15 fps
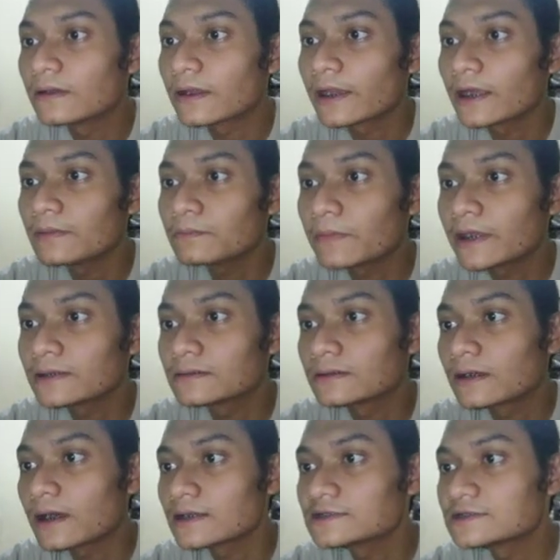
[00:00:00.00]
can mean
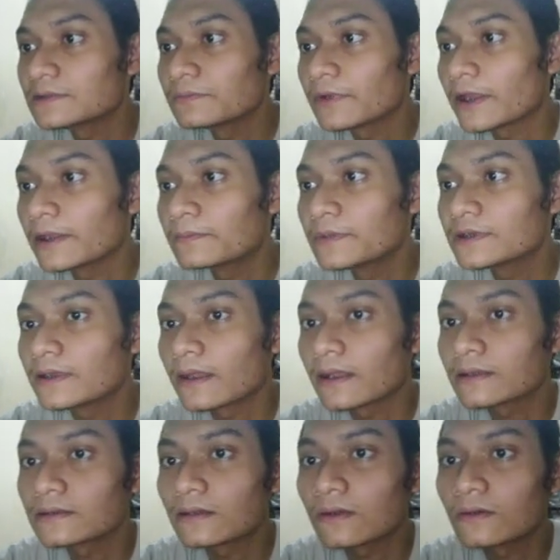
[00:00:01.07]
custom, habit,
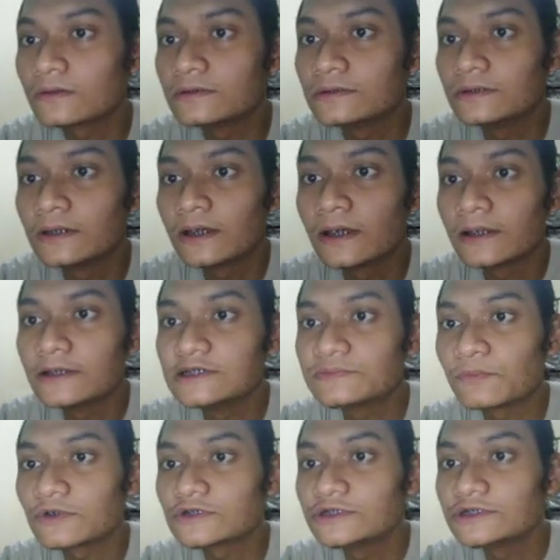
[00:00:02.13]
character, or
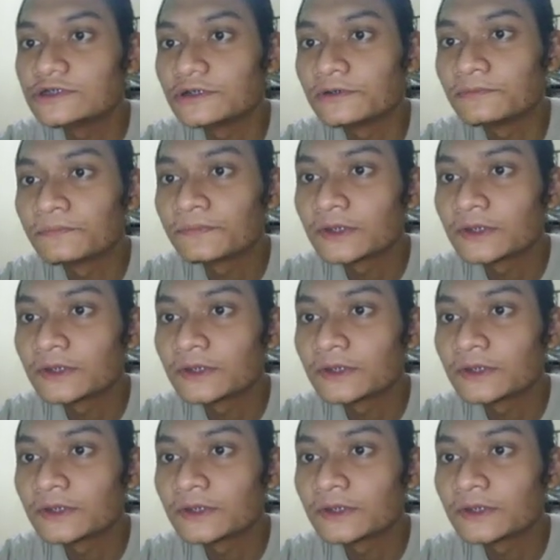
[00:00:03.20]
disposition.